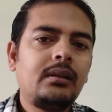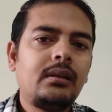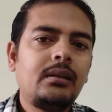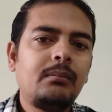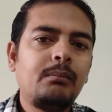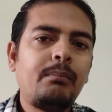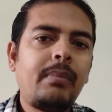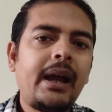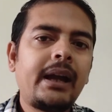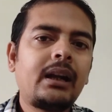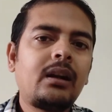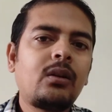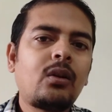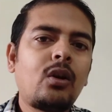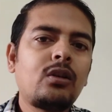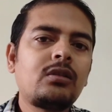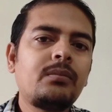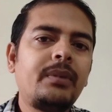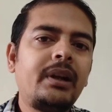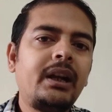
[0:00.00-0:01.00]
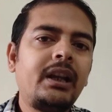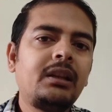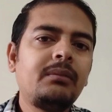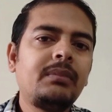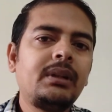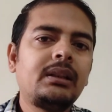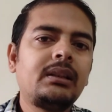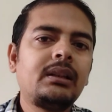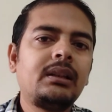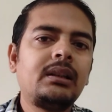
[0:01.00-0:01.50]
backcross breeding
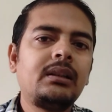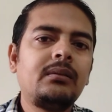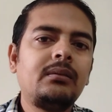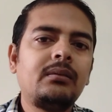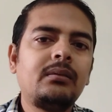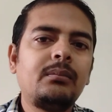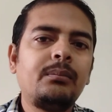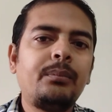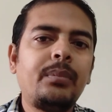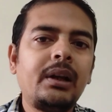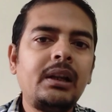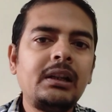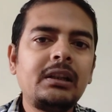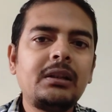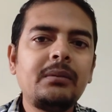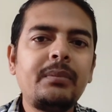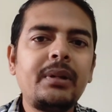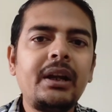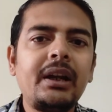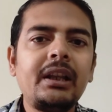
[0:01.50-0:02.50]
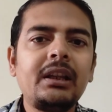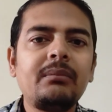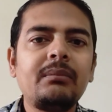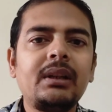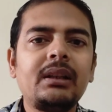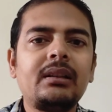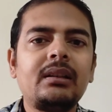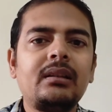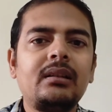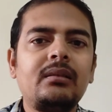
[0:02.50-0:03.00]
method, bulk breeding
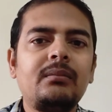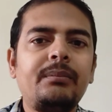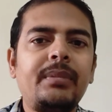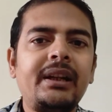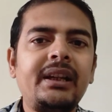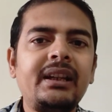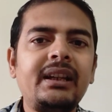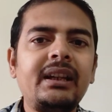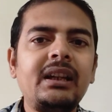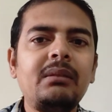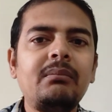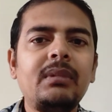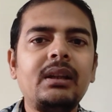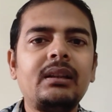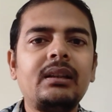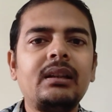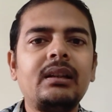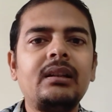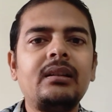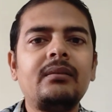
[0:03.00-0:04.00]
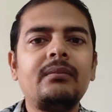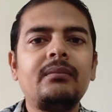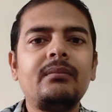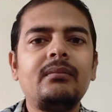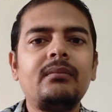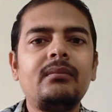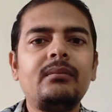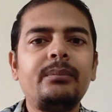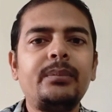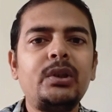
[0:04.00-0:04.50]
method, pedigree method,
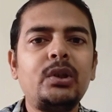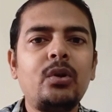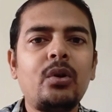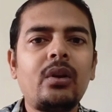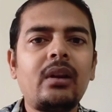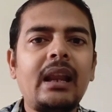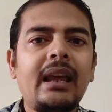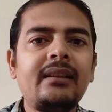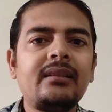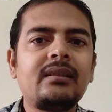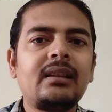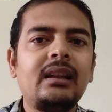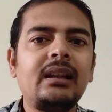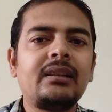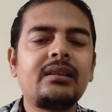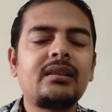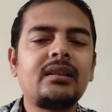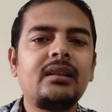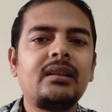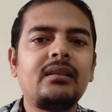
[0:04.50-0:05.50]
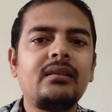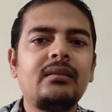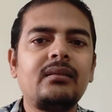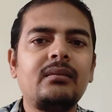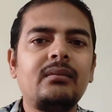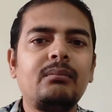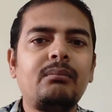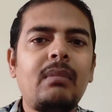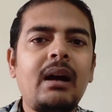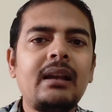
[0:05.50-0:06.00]
pure line selection,
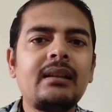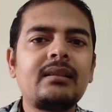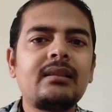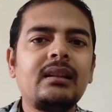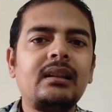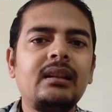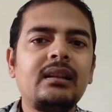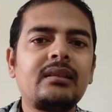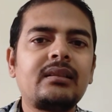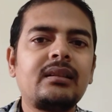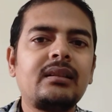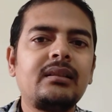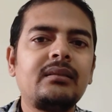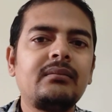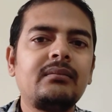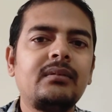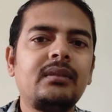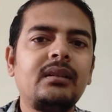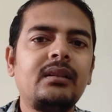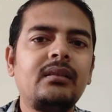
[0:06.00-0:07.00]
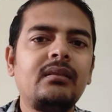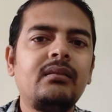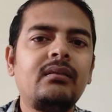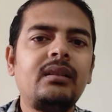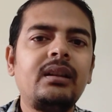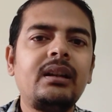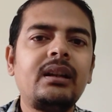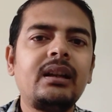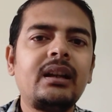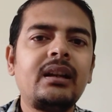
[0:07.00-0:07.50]
mass selection,
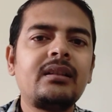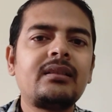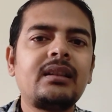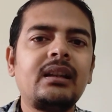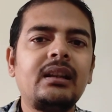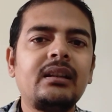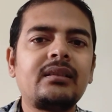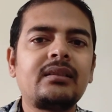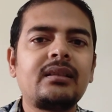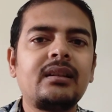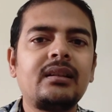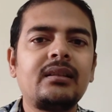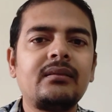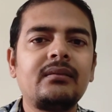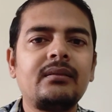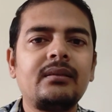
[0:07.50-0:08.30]
recurrent selection.